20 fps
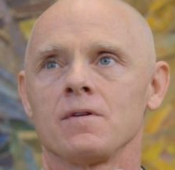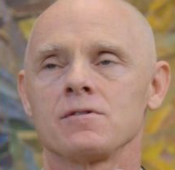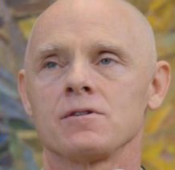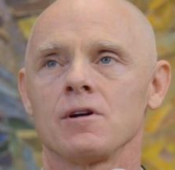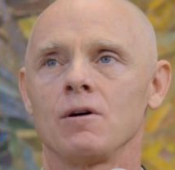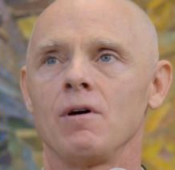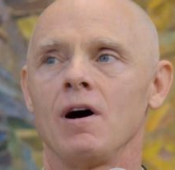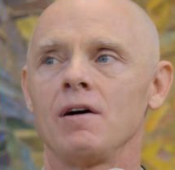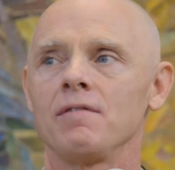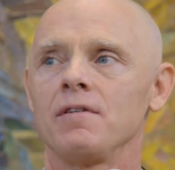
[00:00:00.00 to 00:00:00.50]

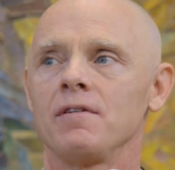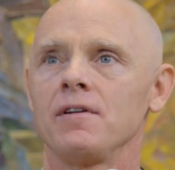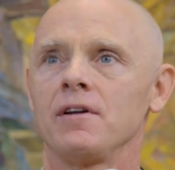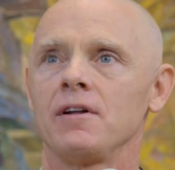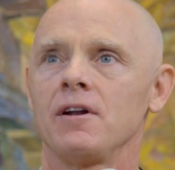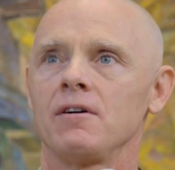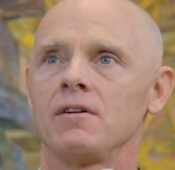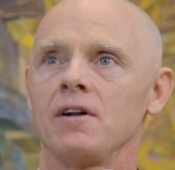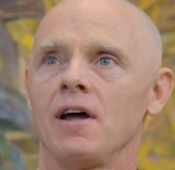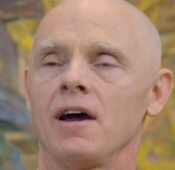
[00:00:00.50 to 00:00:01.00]
so often
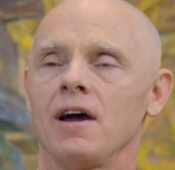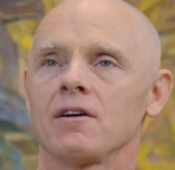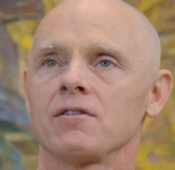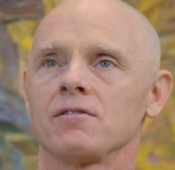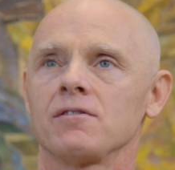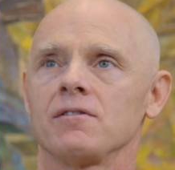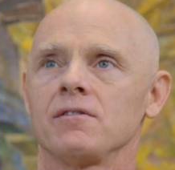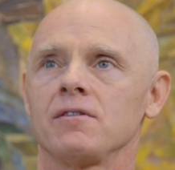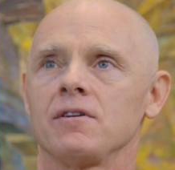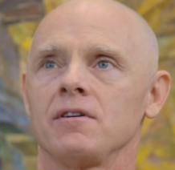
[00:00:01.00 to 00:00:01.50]
they don't
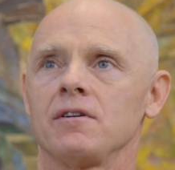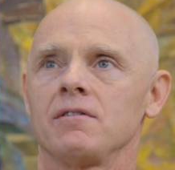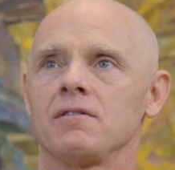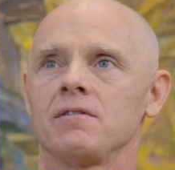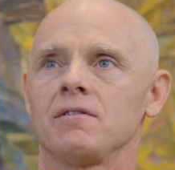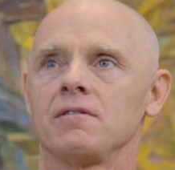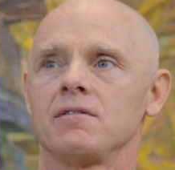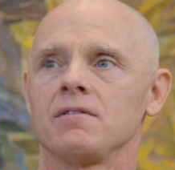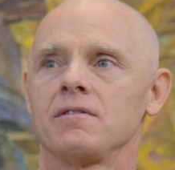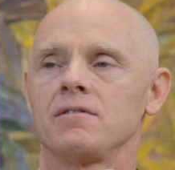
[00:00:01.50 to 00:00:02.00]
actually
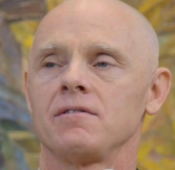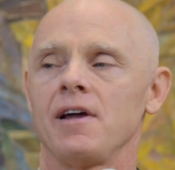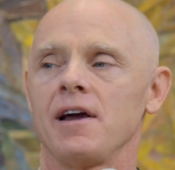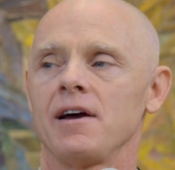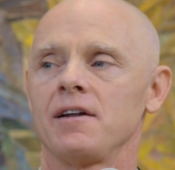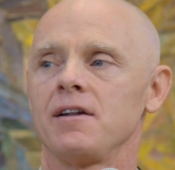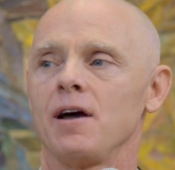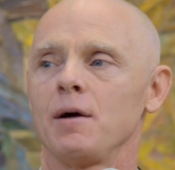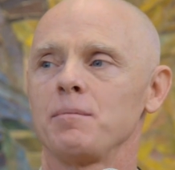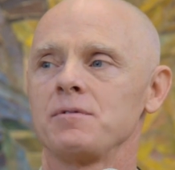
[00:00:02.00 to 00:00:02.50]
stand